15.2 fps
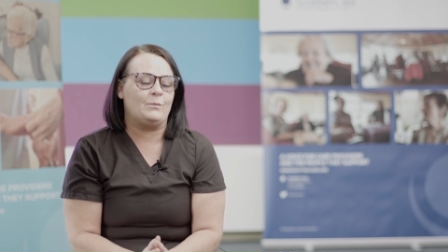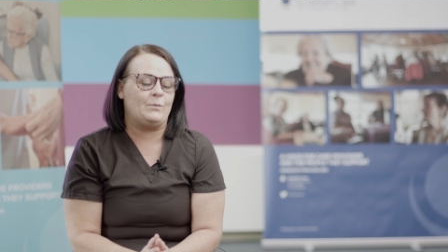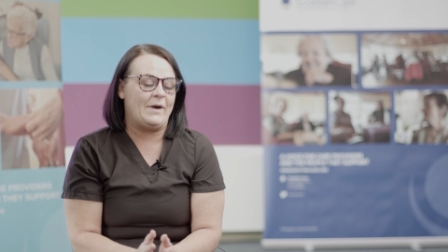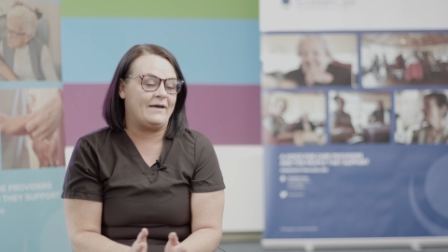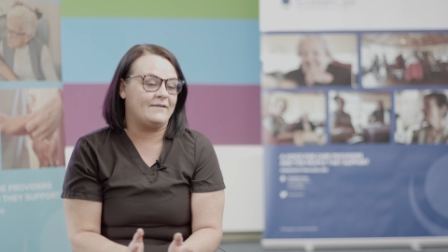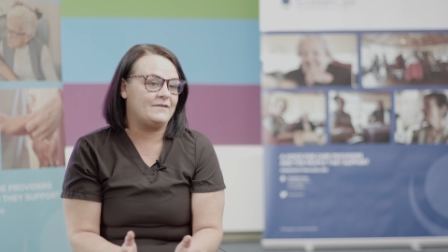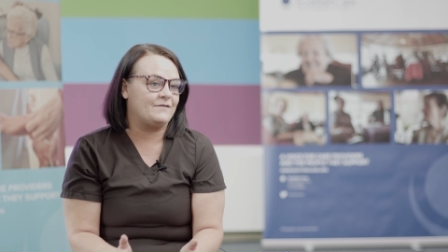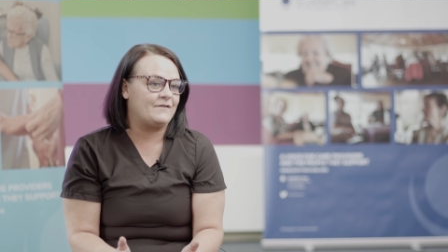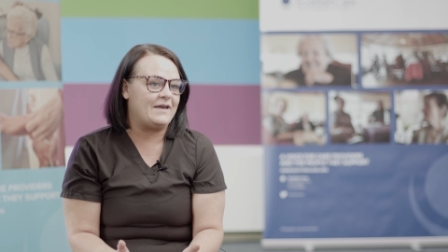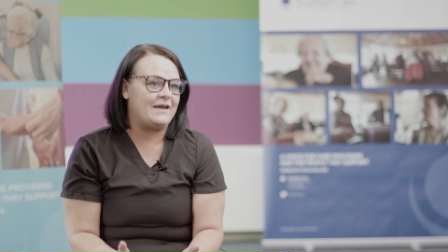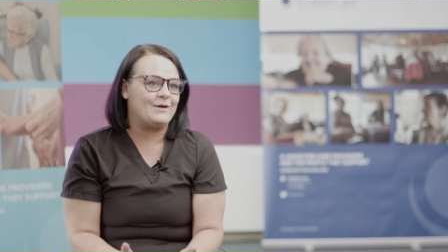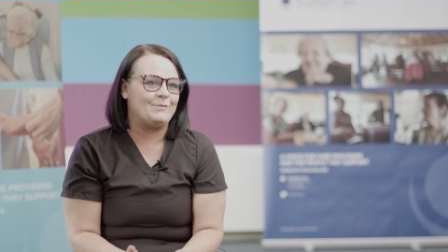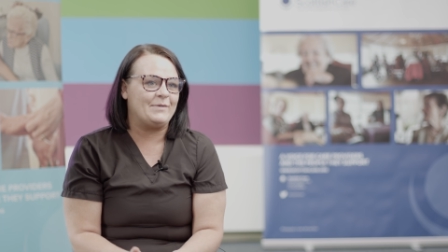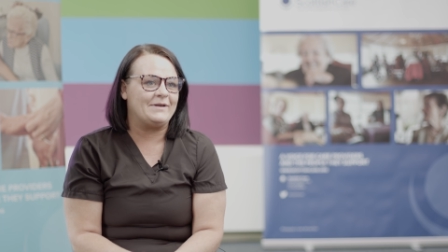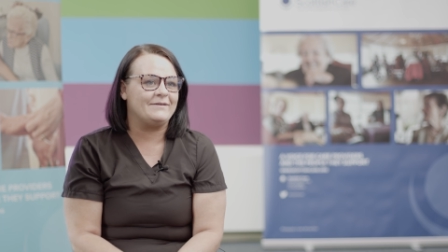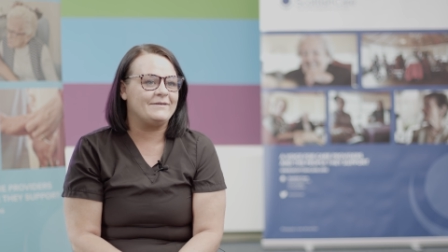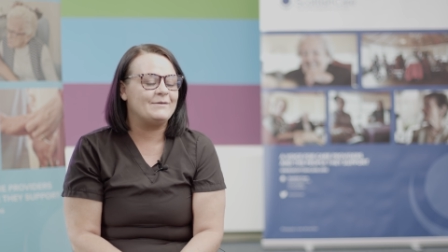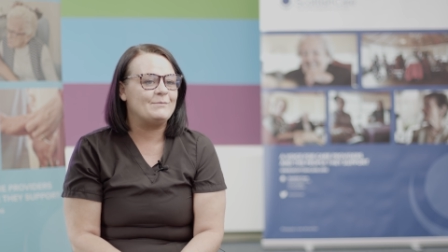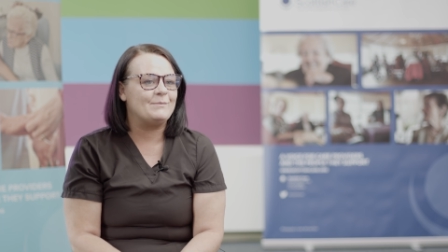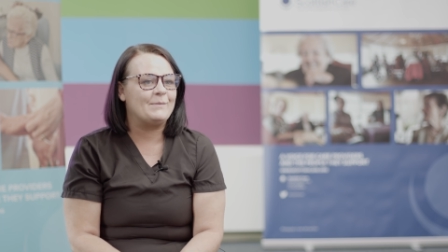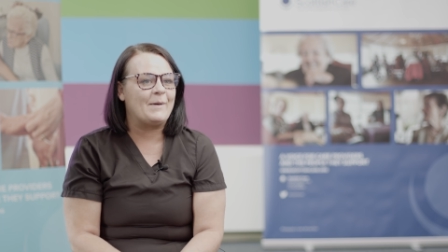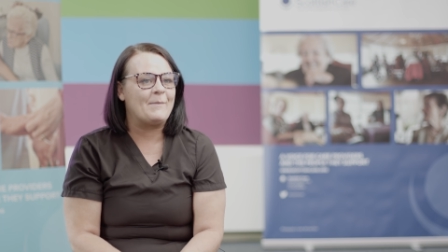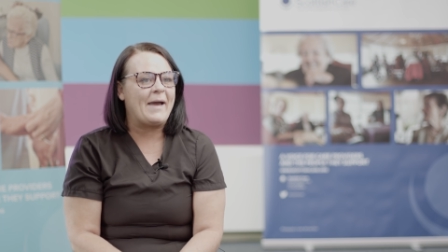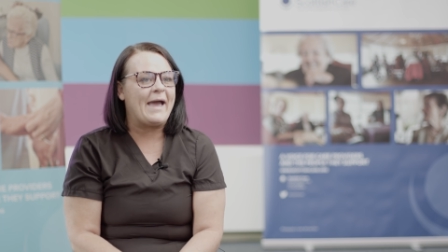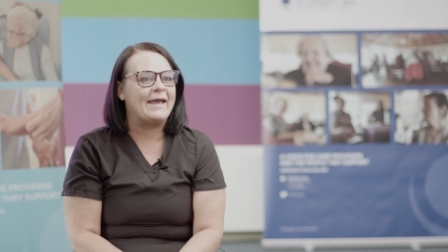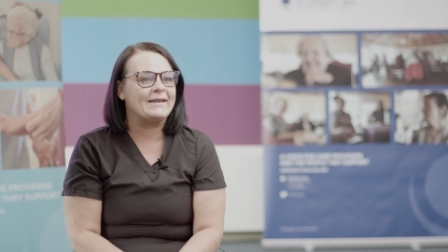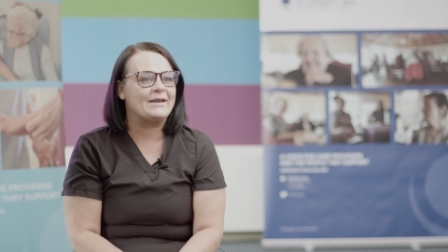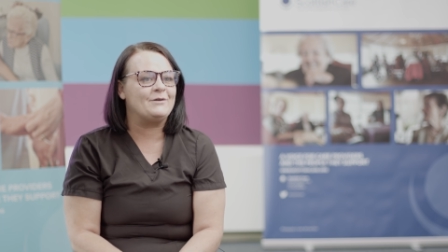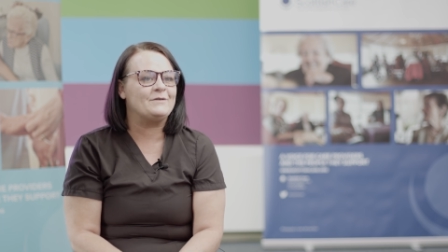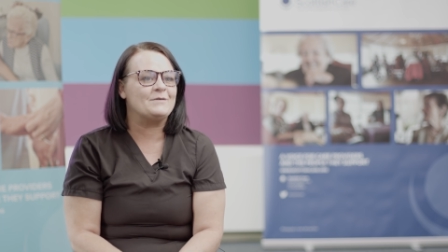palliative care being my
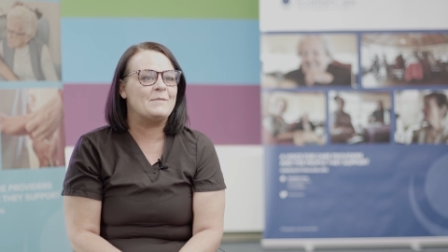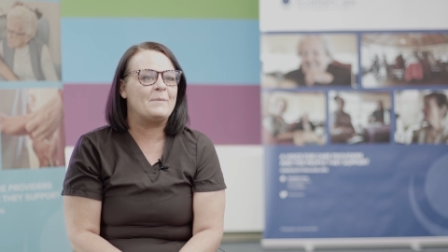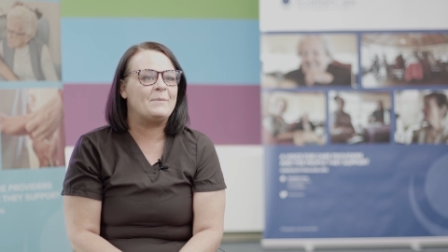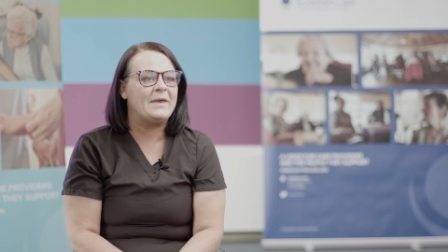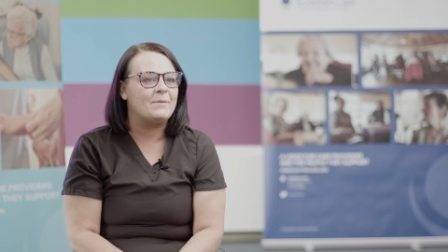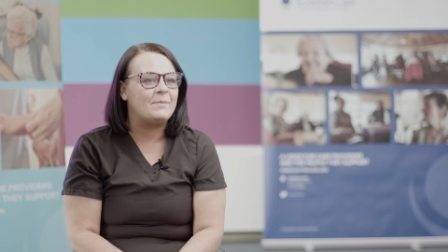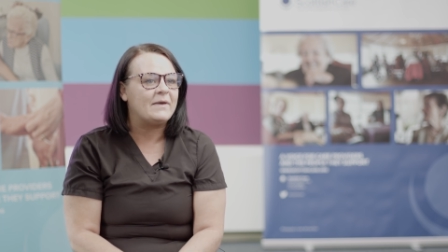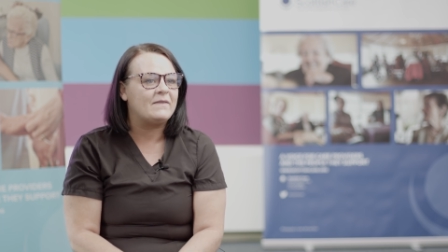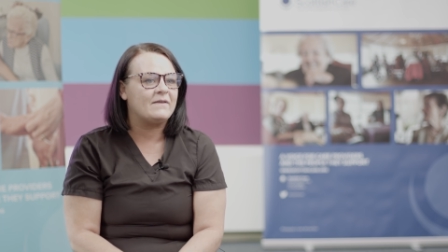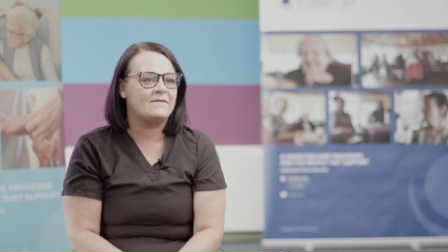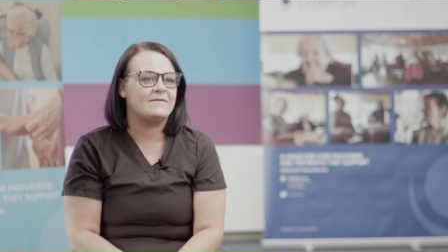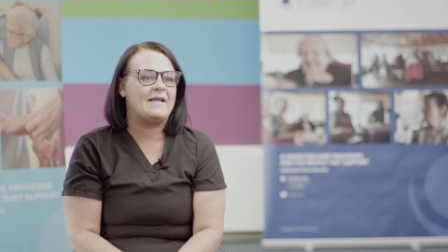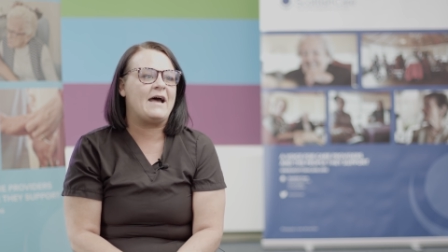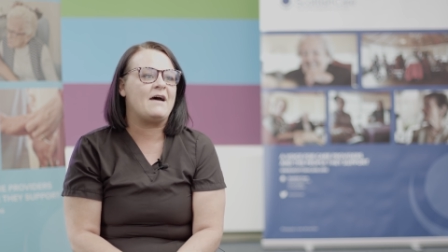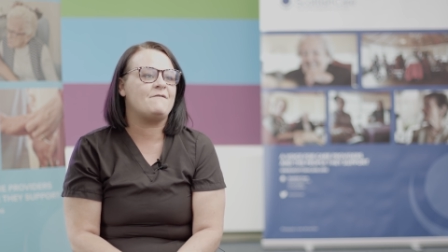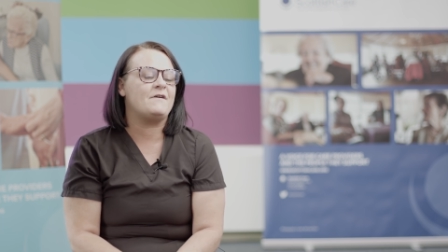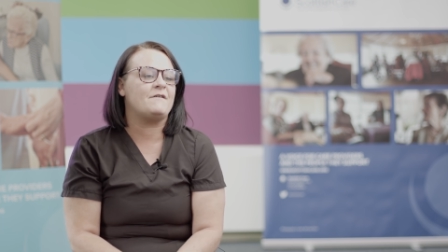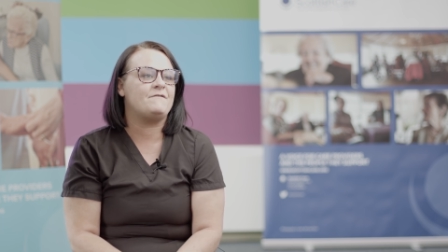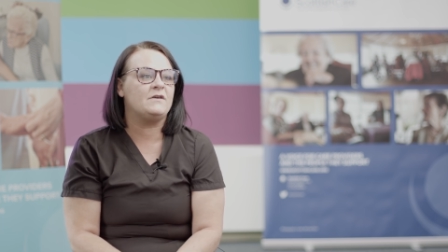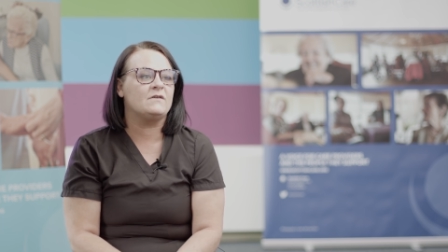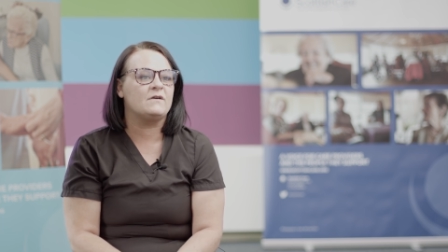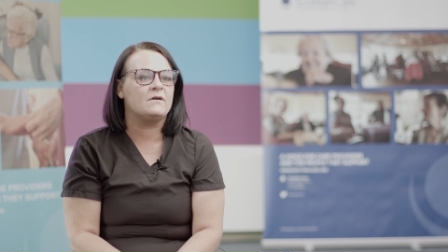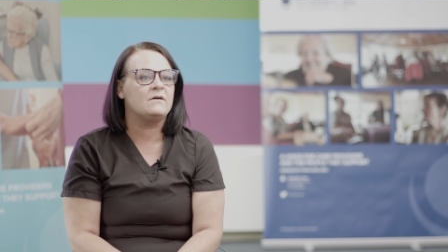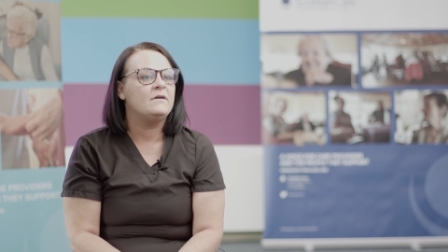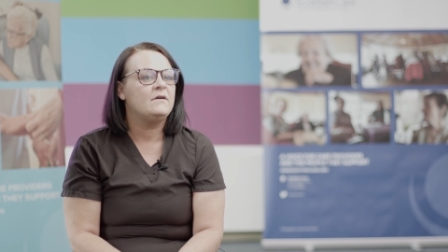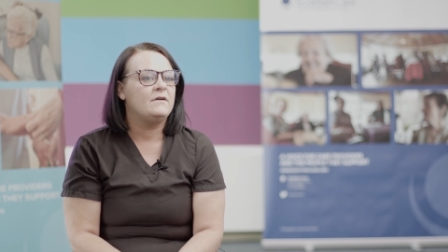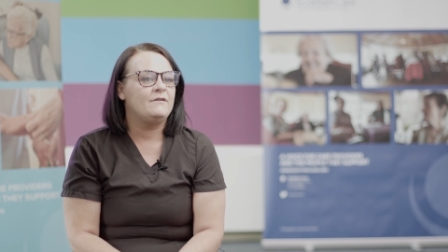background and my baby, the staff I feel are